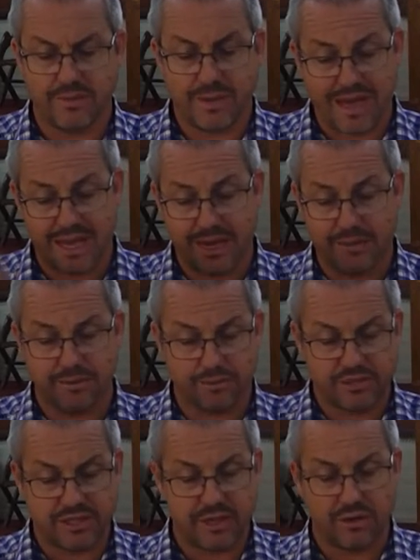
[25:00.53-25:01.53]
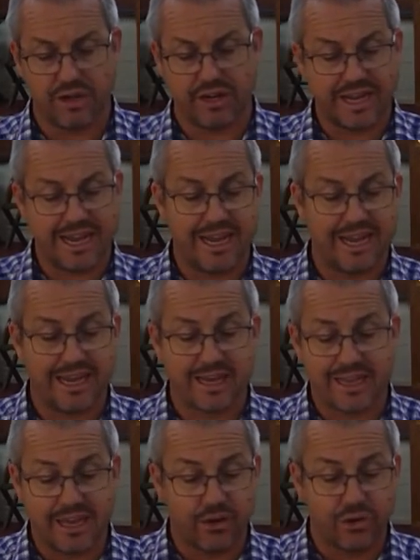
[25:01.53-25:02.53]
him. Abram, Sarai, and Hagar
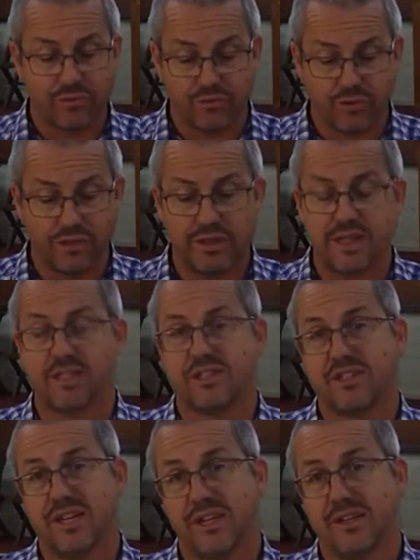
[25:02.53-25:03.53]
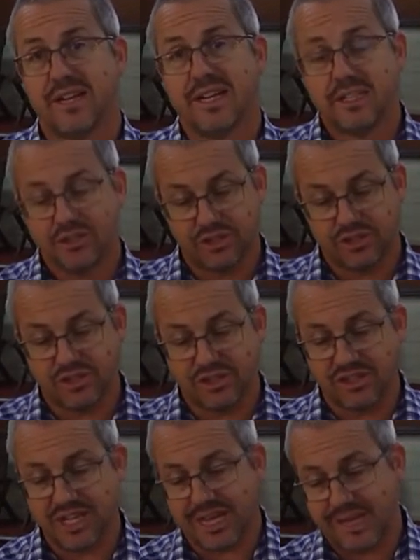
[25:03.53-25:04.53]
cannot avoid their sin, just
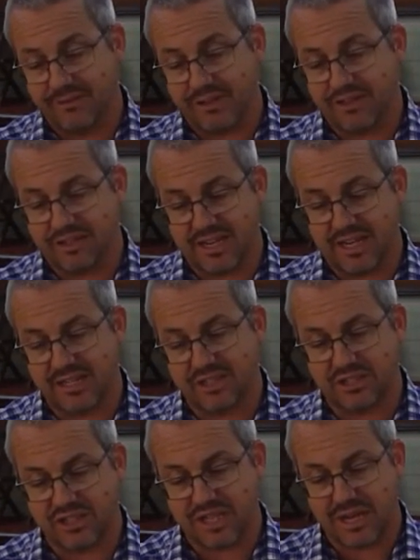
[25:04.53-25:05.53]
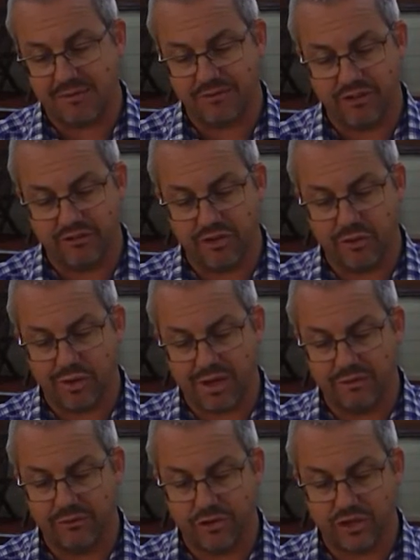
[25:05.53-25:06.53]
as David says in Psalm
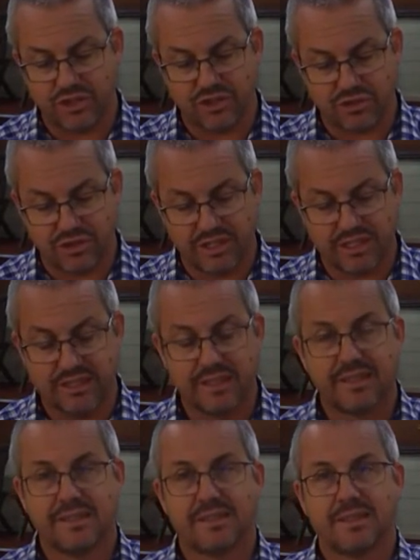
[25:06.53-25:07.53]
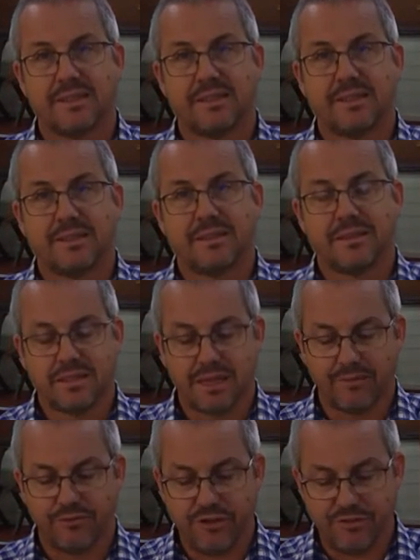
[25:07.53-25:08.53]
51, verse 3.
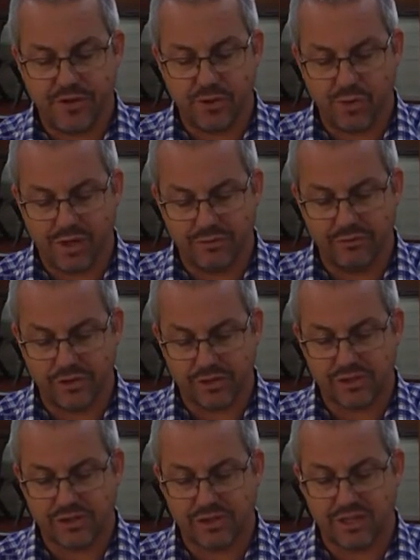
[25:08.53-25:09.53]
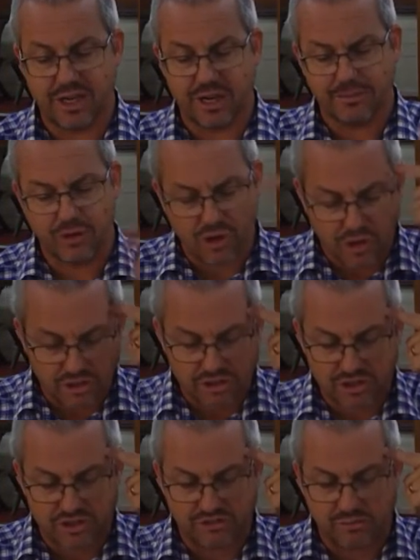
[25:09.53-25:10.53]
Psalm 51, verse 3, I'm
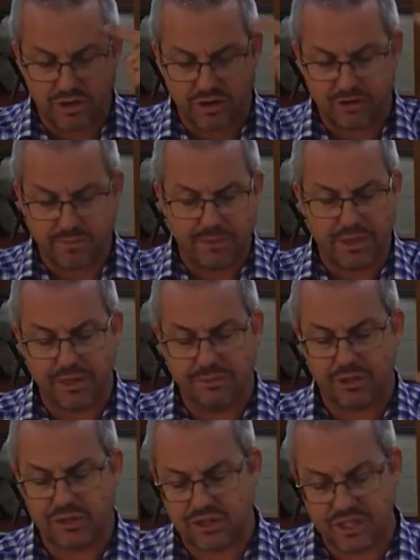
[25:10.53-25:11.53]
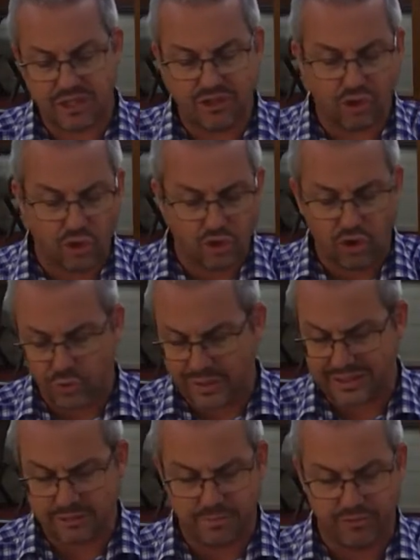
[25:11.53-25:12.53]
conscious of my rebellion. My sin is
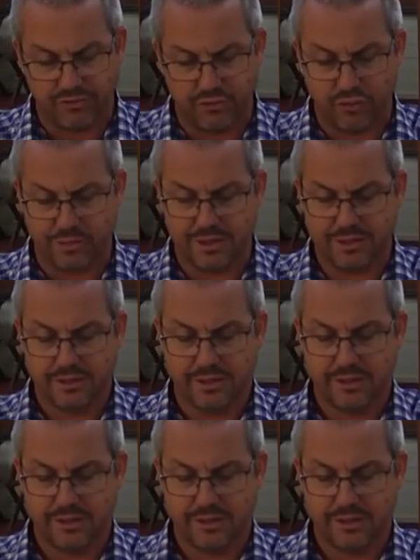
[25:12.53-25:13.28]
always before me.